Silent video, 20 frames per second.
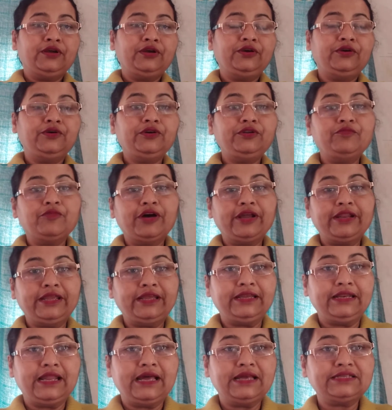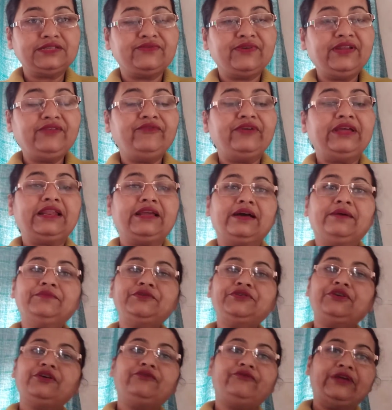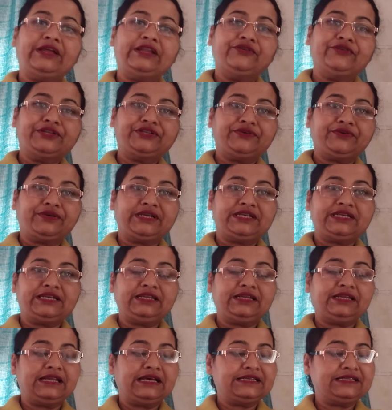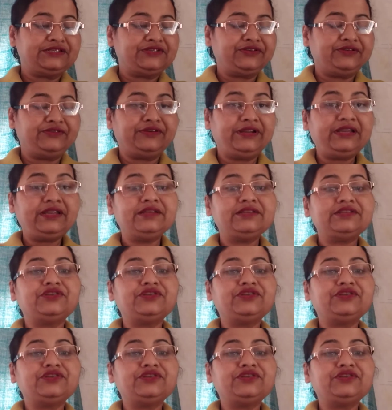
Good morning class 1. Welcome to your value education class children.